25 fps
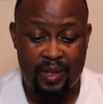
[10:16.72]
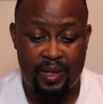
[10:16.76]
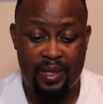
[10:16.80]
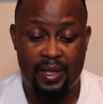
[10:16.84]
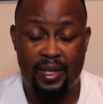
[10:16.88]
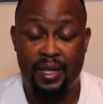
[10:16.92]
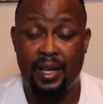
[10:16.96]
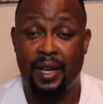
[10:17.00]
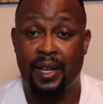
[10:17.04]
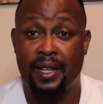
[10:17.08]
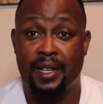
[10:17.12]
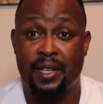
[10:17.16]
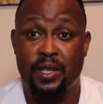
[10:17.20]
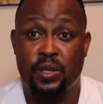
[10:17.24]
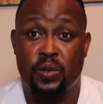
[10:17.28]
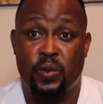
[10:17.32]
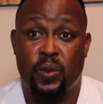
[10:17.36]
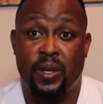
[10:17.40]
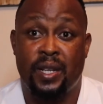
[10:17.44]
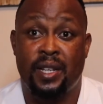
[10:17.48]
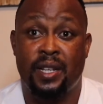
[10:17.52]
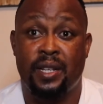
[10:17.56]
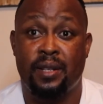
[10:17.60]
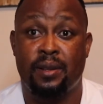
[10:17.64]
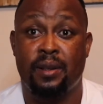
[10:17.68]
yeah, that's
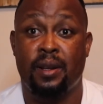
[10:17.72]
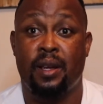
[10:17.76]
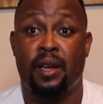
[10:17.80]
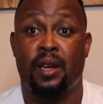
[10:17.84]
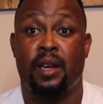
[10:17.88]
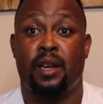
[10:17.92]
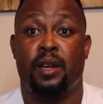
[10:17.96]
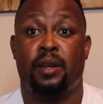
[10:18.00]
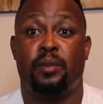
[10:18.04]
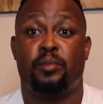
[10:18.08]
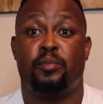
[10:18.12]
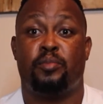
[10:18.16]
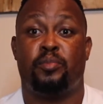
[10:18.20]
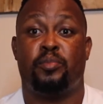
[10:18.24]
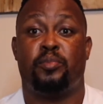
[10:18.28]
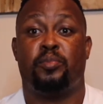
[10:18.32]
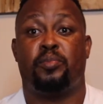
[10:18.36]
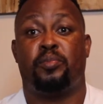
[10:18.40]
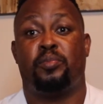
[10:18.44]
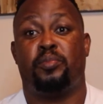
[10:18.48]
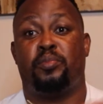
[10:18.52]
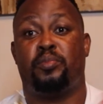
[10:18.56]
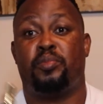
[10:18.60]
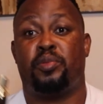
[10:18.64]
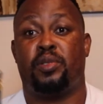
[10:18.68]
when it
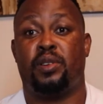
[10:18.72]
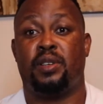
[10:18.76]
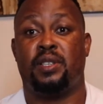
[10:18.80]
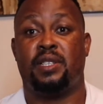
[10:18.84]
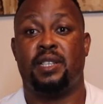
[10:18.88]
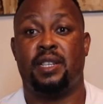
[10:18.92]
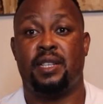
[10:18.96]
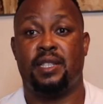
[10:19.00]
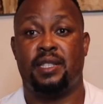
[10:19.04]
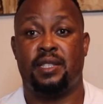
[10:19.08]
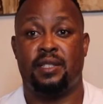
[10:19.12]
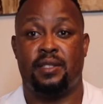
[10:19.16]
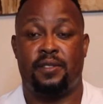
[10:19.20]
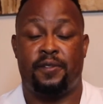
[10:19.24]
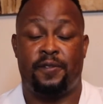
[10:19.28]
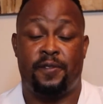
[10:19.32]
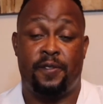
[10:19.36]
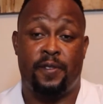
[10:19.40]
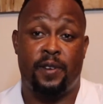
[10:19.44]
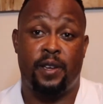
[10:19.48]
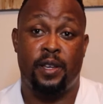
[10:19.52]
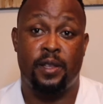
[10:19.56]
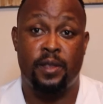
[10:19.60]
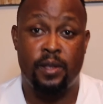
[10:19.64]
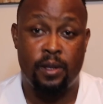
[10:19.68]
projects
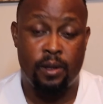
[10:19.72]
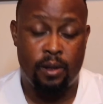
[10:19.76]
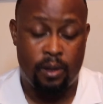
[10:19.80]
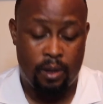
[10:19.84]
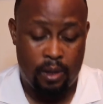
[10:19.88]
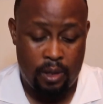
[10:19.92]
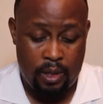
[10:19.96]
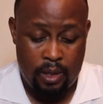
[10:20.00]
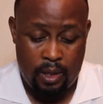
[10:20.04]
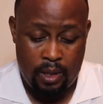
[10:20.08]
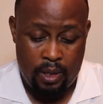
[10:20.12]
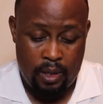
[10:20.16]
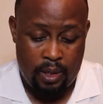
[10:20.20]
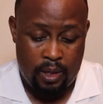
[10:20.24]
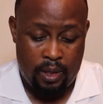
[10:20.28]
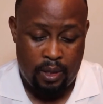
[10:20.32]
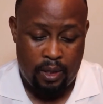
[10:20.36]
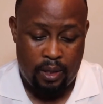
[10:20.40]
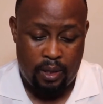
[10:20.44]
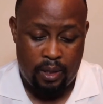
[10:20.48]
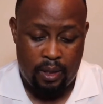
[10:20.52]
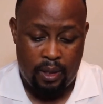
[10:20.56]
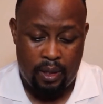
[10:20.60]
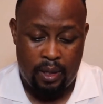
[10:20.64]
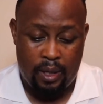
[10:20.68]
further.
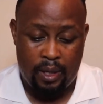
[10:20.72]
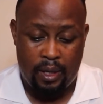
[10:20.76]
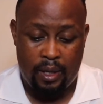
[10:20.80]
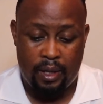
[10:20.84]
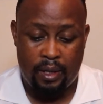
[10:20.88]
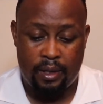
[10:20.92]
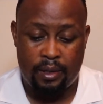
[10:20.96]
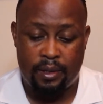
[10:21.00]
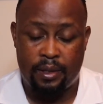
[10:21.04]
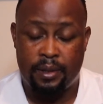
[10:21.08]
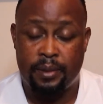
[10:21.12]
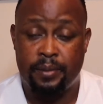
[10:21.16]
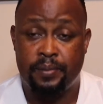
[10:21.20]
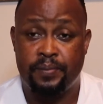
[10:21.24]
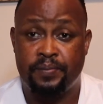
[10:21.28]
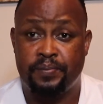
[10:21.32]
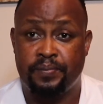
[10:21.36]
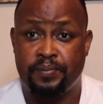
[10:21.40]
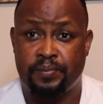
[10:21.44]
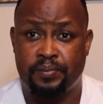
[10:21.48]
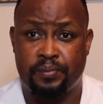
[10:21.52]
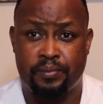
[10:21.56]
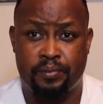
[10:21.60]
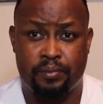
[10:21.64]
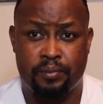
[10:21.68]
And
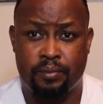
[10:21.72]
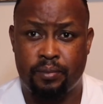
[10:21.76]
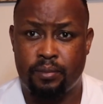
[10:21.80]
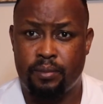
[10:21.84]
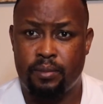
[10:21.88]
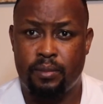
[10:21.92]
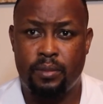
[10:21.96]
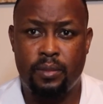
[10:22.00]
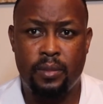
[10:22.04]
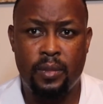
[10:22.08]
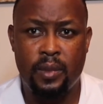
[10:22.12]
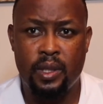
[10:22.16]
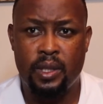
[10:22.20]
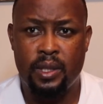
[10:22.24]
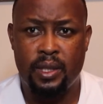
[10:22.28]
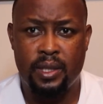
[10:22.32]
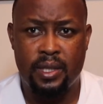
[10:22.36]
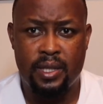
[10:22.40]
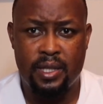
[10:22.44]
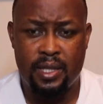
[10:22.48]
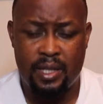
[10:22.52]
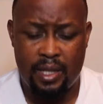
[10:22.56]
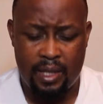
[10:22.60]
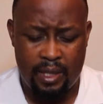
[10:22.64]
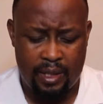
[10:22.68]

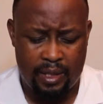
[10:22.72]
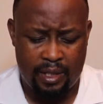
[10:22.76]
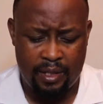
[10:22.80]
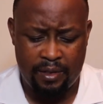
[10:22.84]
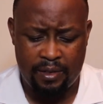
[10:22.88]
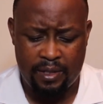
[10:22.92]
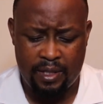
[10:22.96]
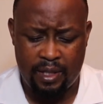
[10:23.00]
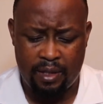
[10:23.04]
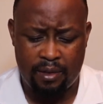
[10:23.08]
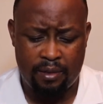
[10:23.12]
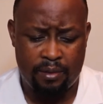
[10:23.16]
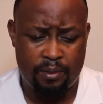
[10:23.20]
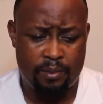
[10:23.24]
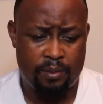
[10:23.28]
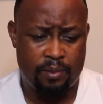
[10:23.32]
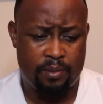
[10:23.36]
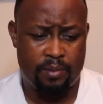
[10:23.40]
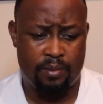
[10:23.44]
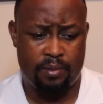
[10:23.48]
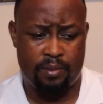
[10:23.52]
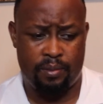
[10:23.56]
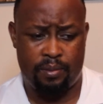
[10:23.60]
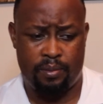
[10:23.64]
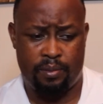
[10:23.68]
this is a decent
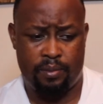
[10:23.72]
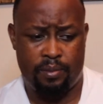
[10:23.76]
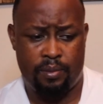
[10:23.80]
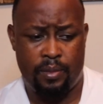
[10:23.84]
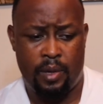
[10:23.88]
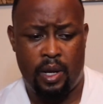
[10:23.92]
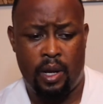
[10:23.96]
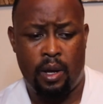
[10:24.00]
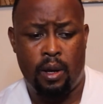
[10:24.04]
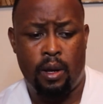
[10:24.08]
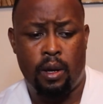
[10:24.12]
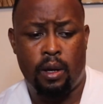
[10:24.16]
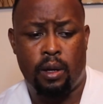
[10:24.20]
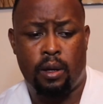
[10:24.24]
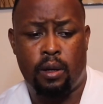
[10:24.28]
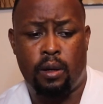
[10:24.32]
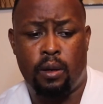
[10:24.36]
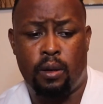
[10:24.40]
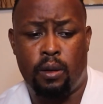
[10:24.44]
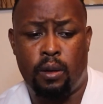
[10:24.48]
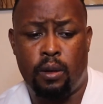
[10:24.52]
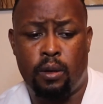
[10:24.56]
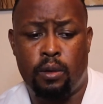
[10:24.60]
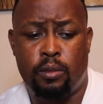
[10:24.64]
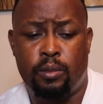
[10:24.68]

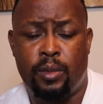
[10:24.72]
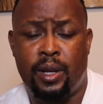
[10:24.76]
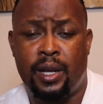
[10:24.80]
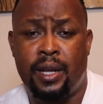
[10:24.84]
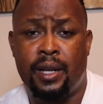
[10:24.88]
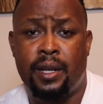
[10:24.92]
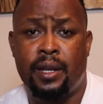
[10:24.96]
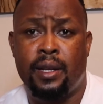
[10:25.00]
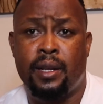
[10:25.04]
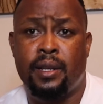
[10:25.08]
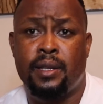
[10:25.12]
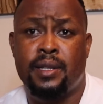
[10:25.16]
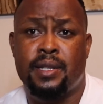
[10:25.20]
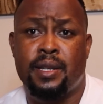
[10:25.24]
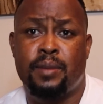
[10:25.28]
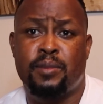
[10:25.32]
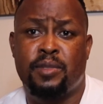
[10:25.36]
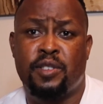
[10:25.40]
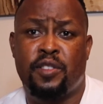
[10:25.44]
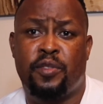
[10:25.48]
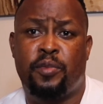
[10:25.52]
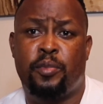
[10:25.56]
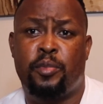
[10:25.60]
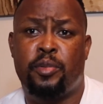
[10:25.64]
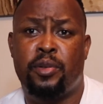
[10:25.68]
cologne, man. In
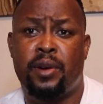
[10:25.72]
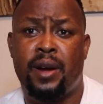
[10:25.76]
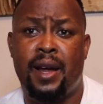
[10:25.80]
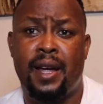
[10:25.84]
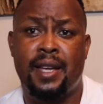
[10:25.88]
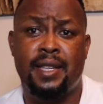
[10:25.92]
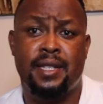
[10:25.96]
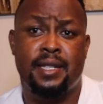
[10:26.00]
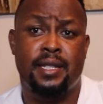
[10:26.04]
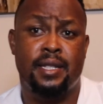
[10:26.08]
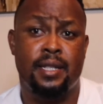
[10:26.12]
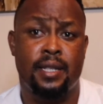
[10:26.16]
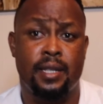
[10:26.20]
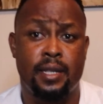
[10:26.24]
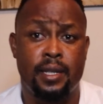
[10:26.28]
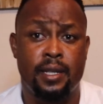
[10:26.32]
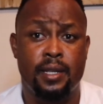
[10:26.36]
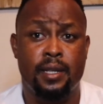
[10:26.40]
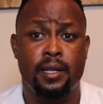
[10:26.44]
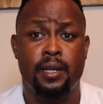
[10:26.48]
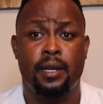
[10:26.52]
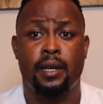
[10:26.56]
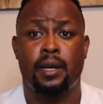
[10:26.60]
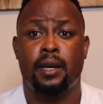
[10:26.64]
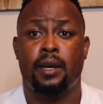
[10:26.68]
terms of
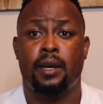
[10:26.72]
pricing,